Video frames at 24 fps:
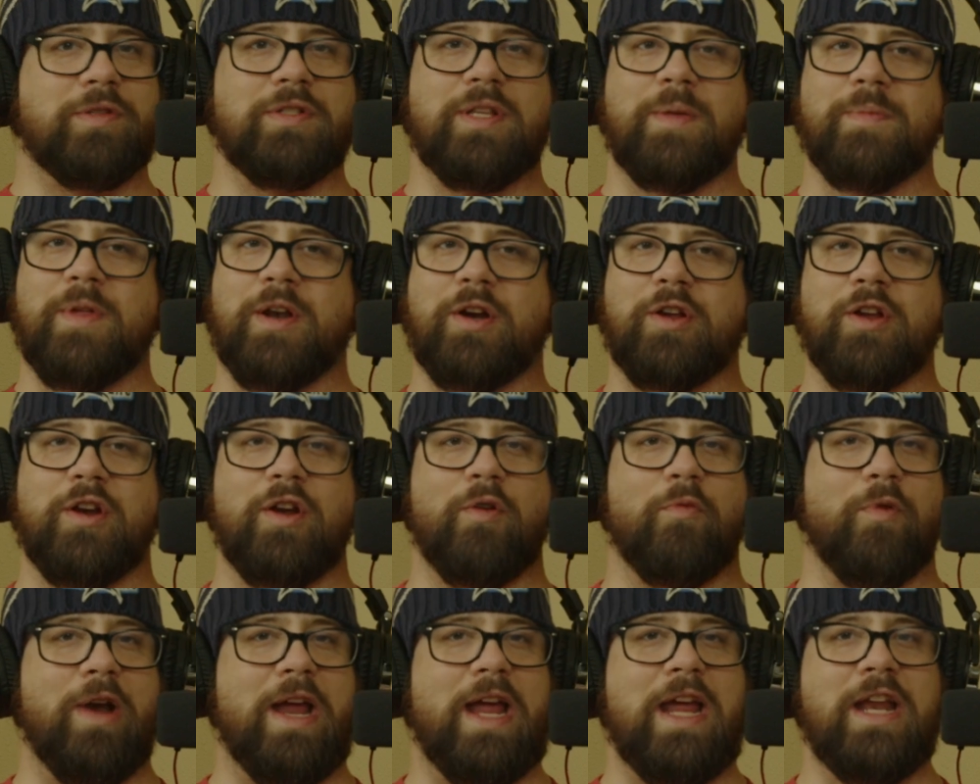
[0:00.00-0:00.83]
some that are good
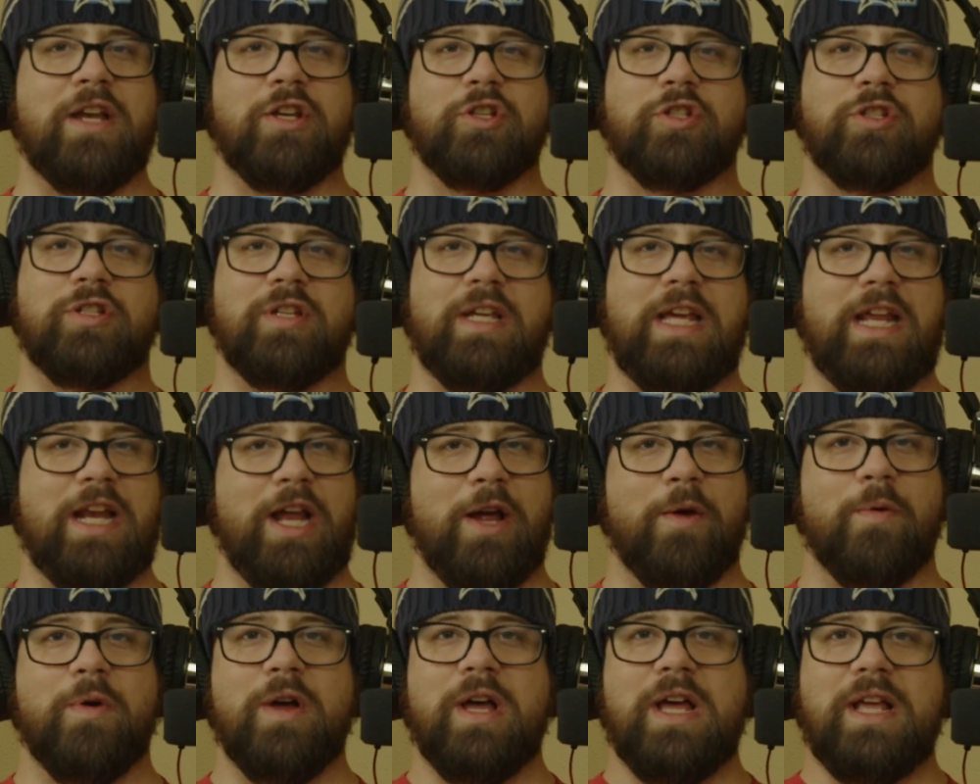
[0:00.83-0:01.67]
at ranged,
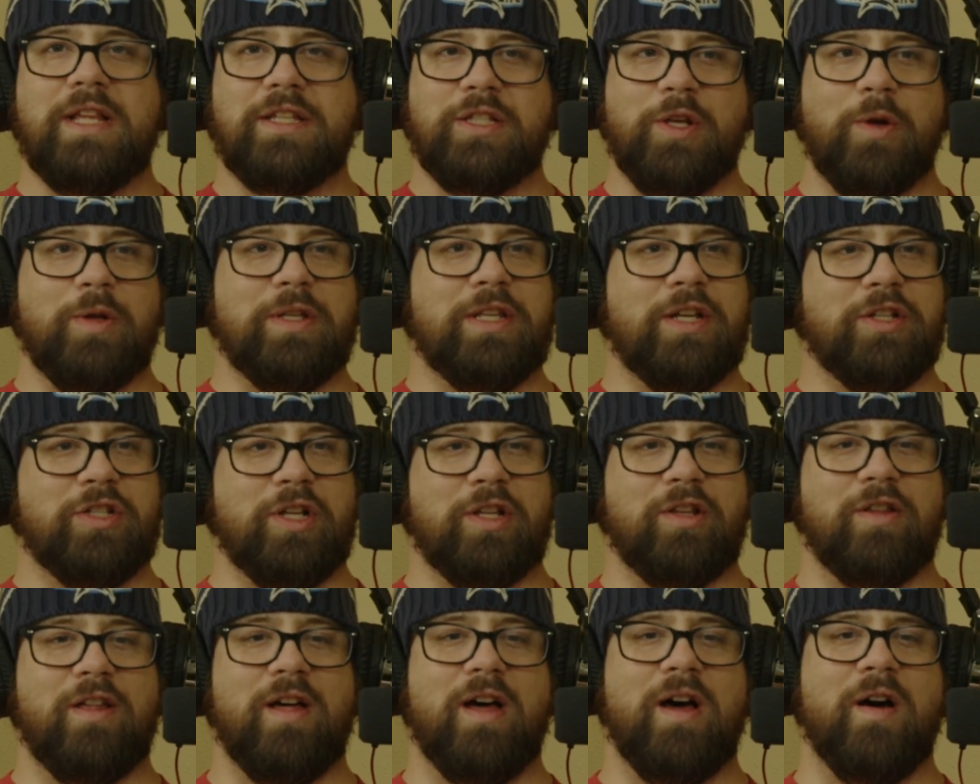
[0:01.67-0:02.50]
So there's a
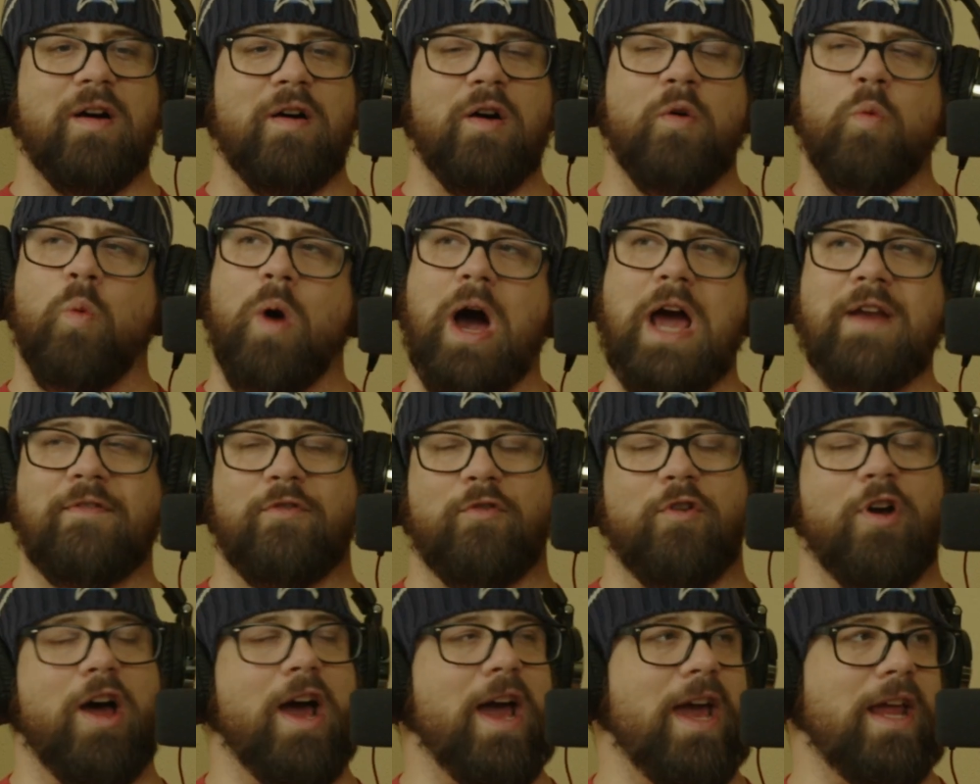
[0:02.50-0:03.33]
wide
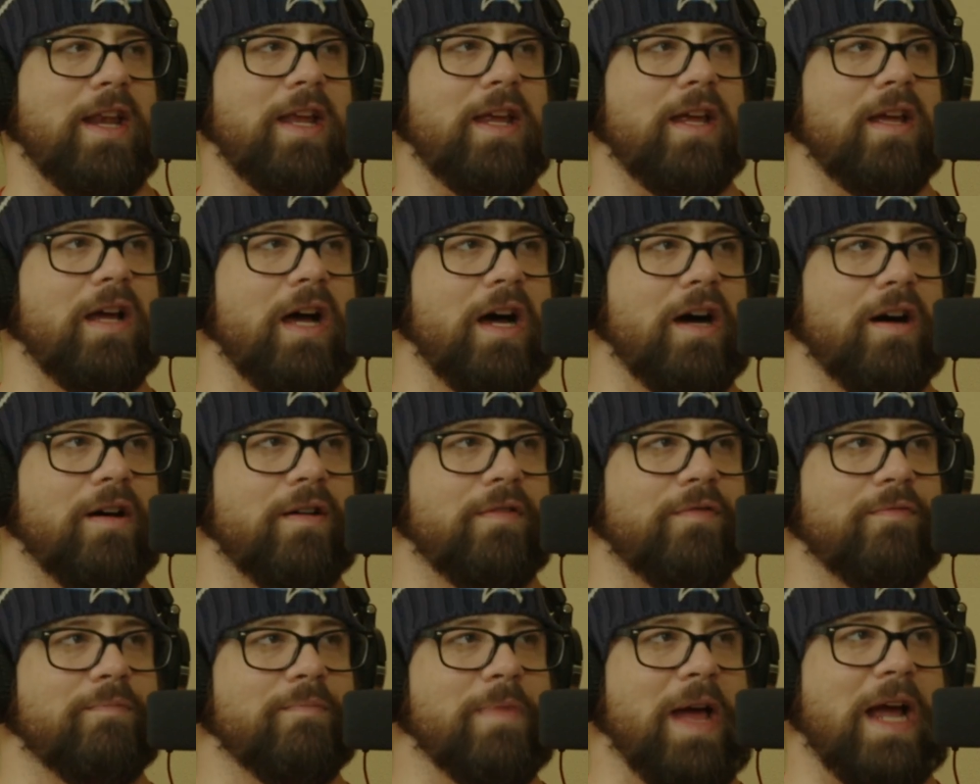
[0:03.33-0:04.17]
variety
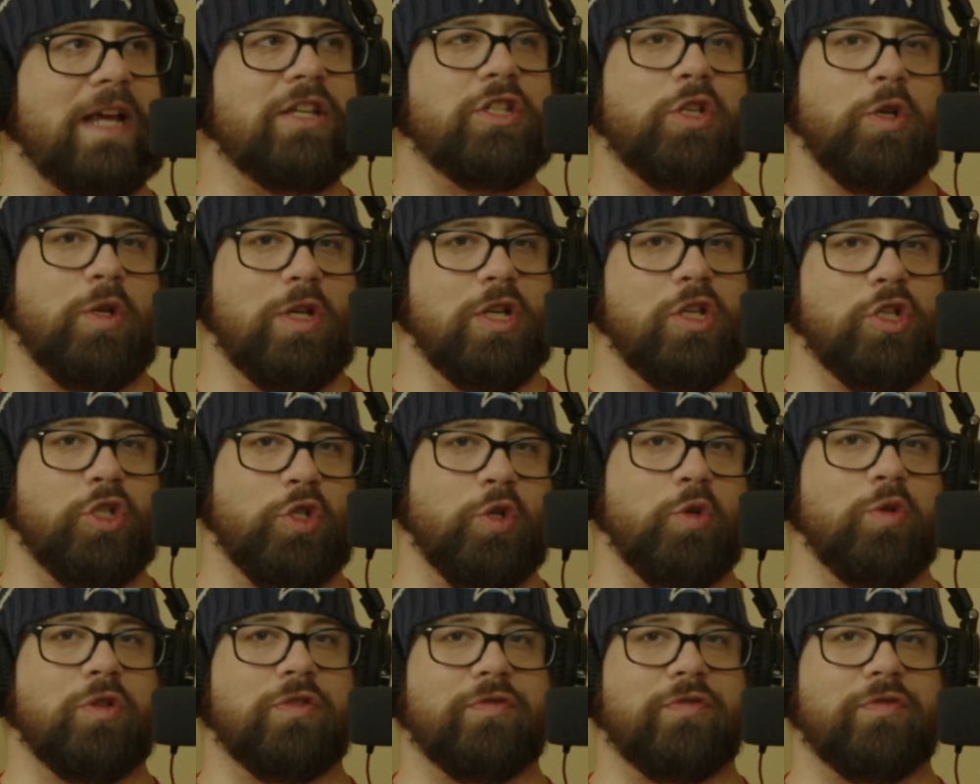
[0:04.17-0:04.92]
of mechs you can choose